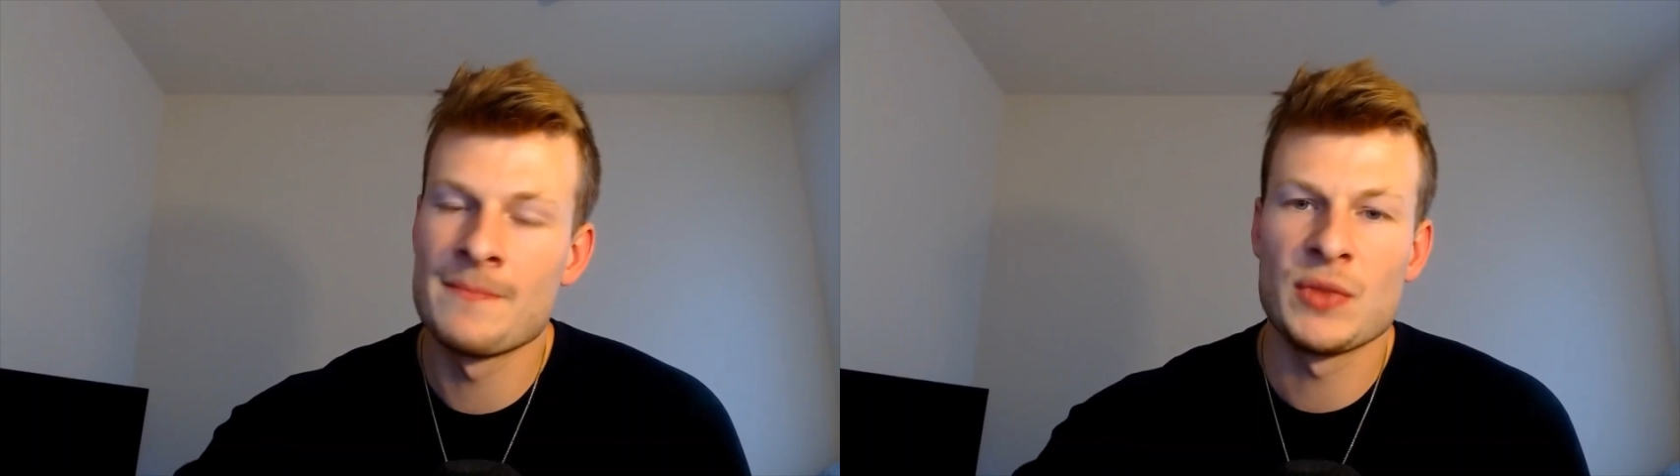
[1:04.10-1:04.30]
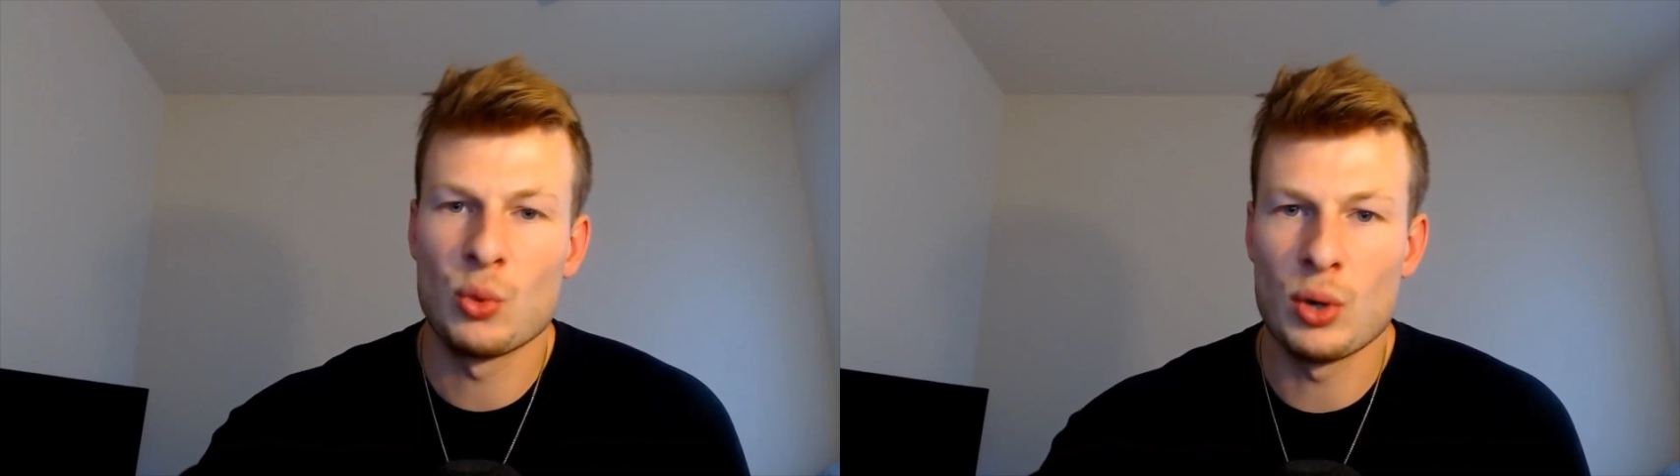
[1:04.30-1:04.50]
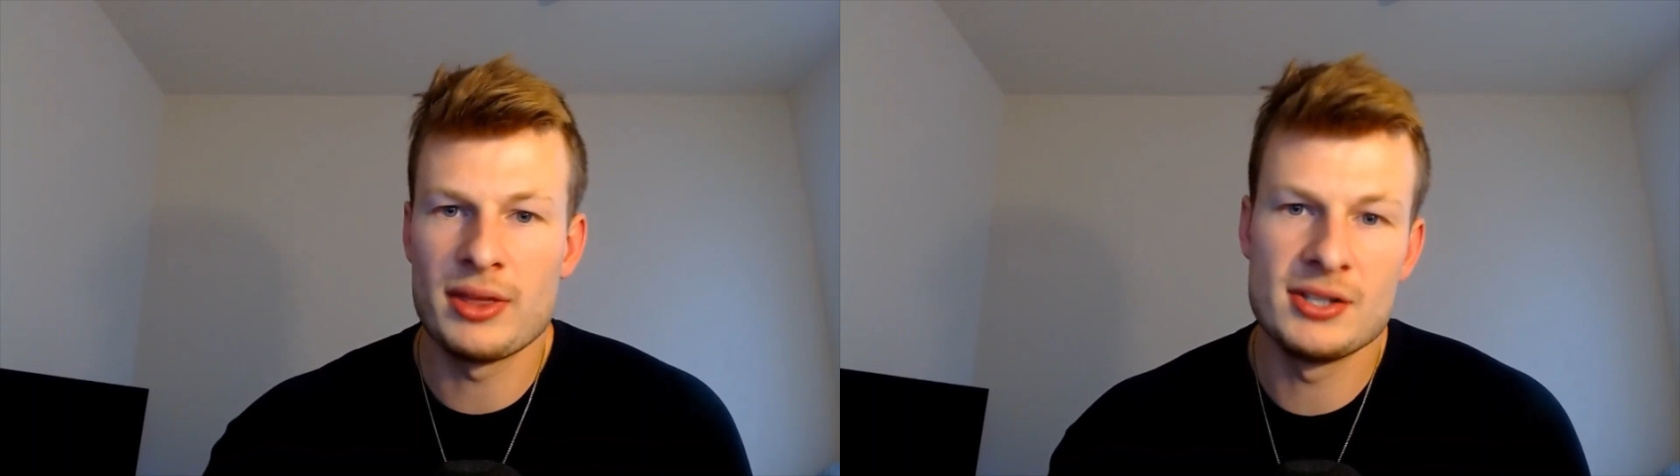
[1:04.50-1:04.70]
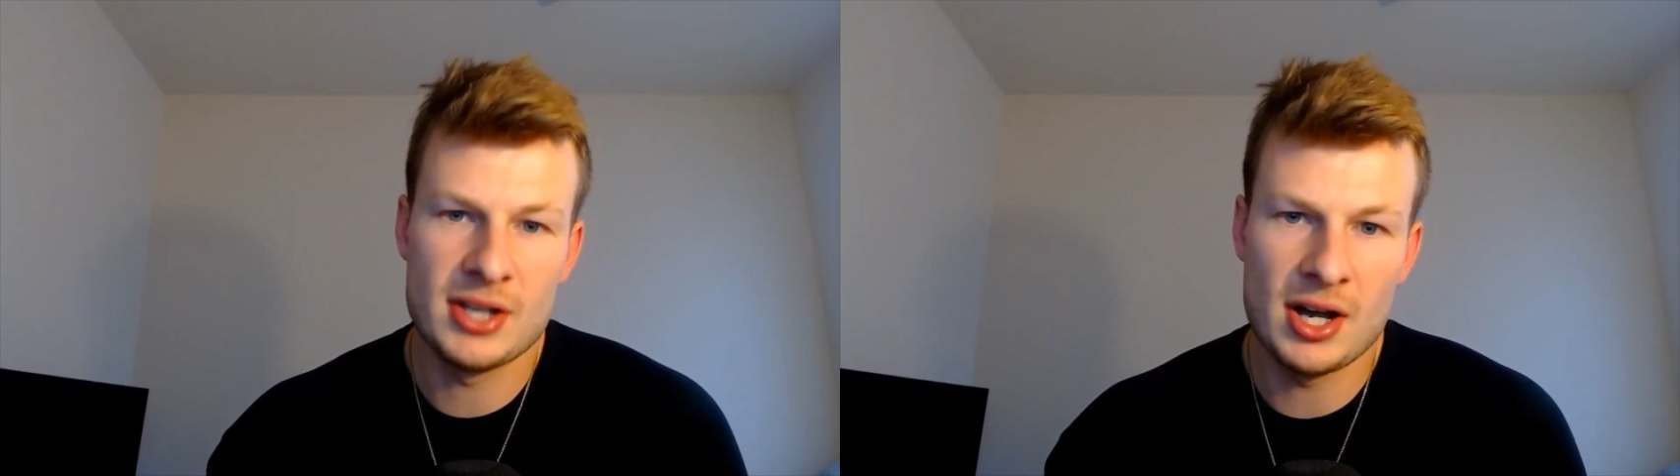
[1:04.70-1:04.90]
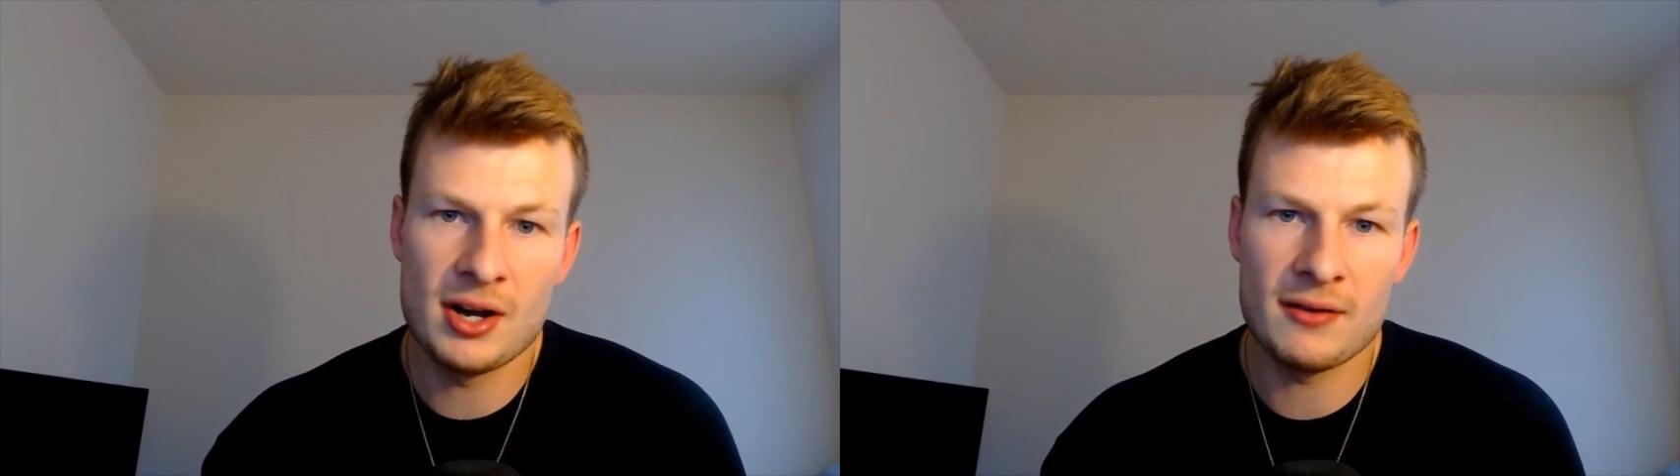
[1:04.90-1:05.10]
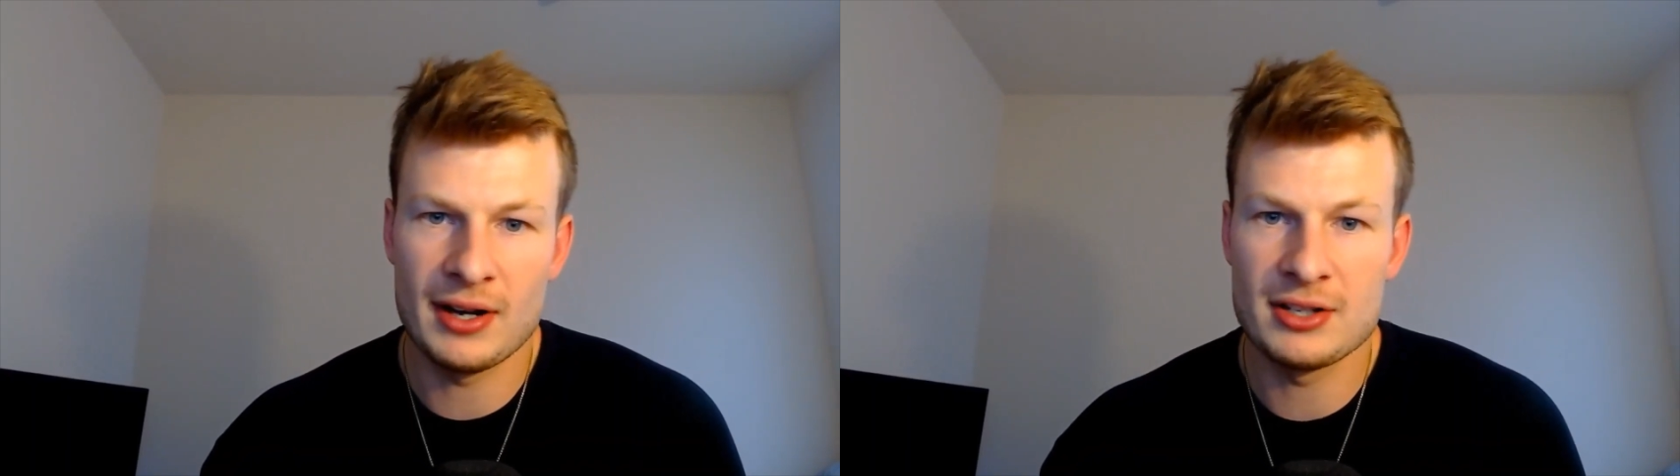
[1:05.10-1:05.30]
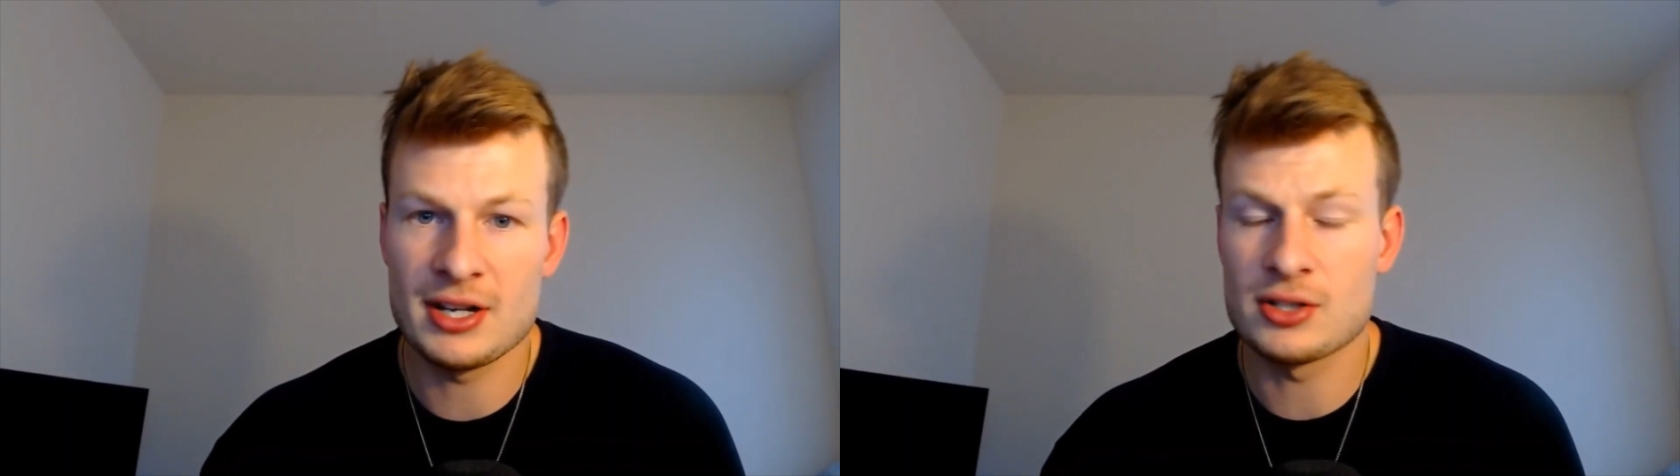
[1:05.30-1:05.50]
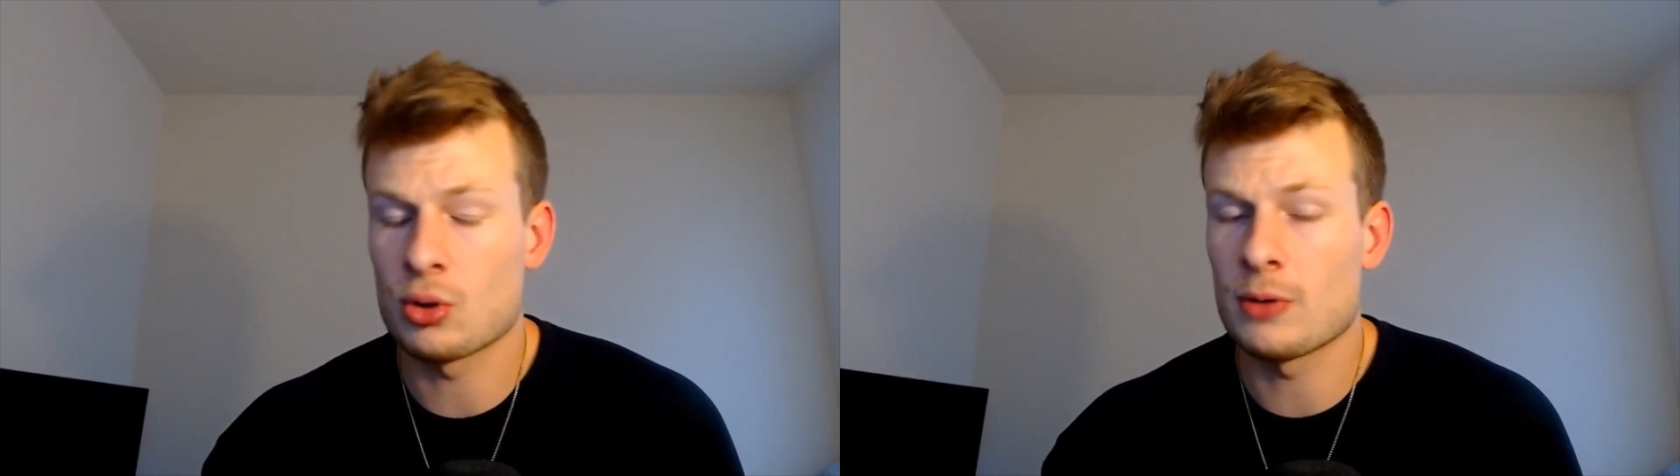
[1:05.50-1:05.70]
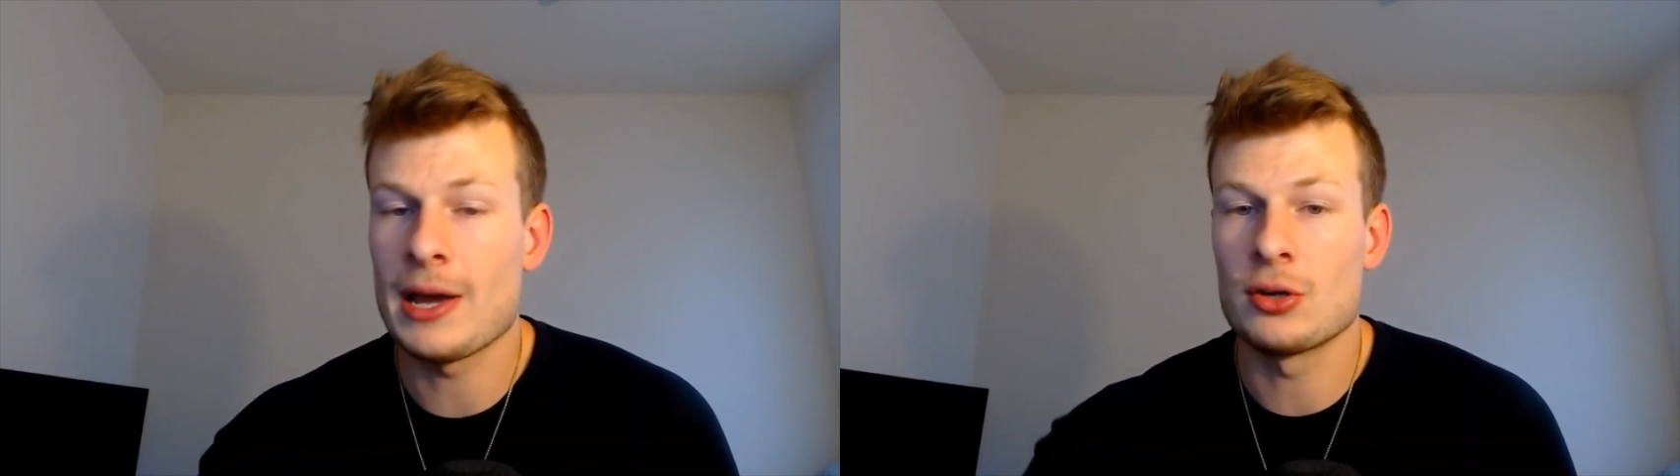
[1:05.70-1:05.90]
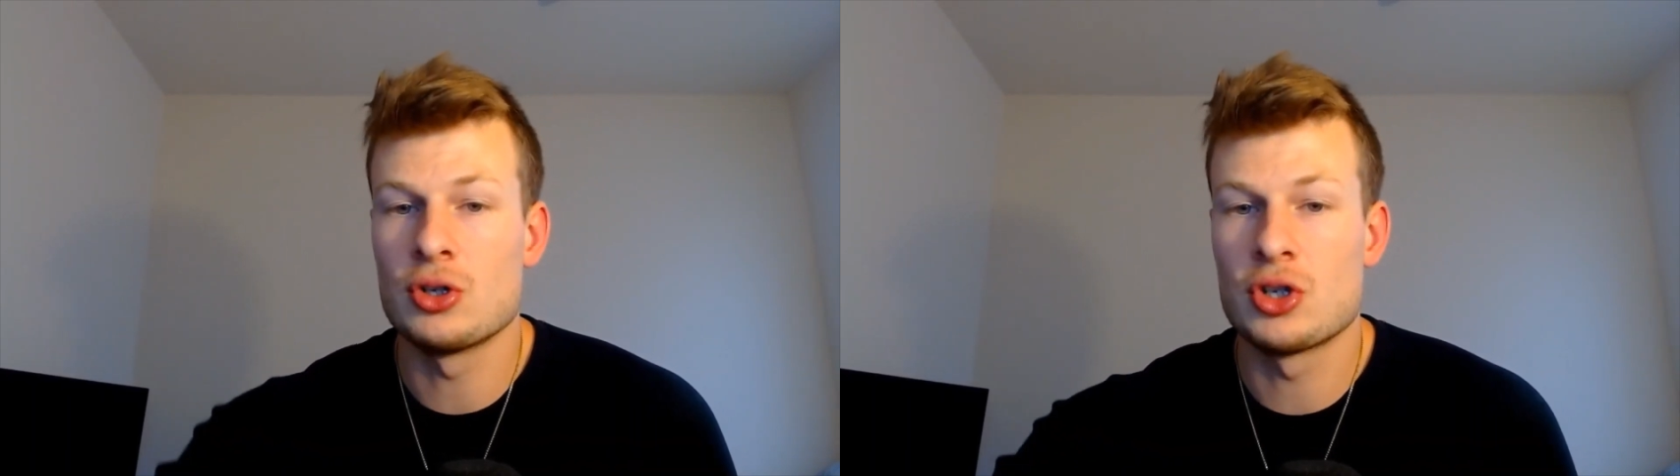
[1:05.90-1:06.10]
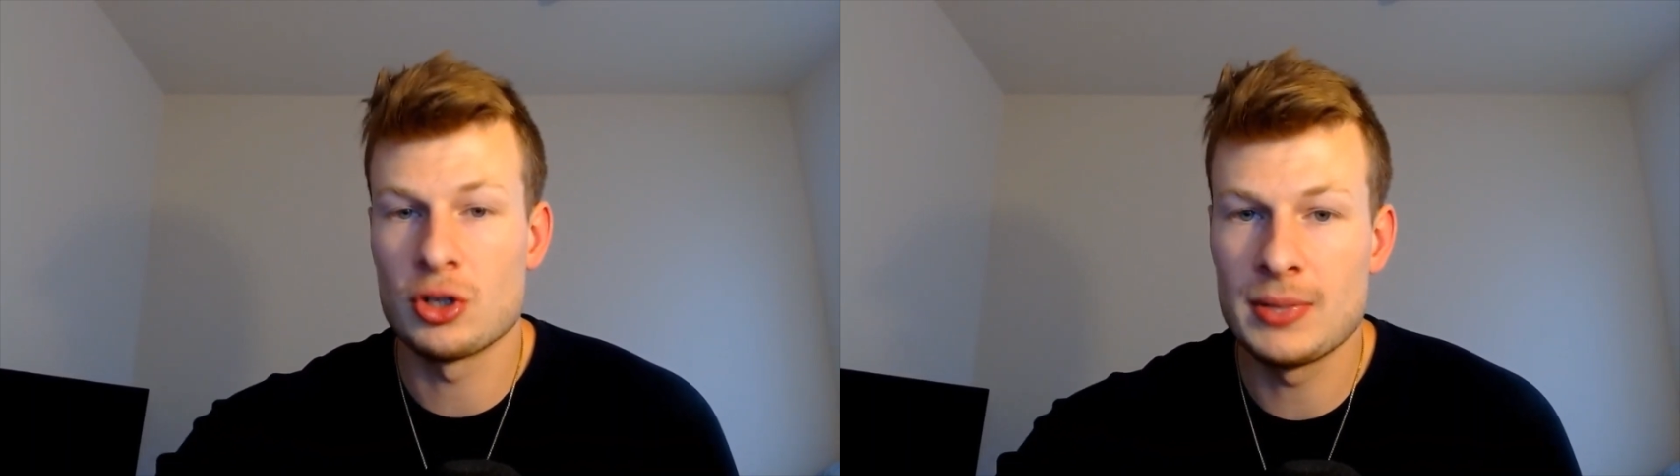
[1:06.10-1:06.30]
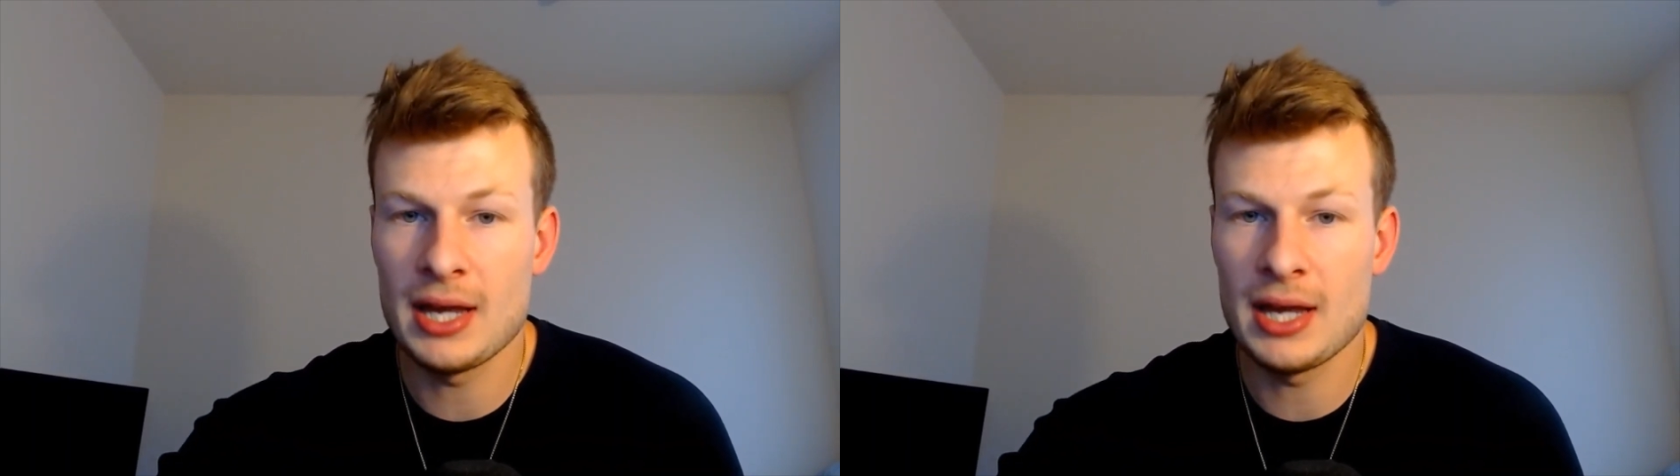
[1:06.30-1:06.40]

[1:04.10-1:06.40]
with his young franchise quarterback who should be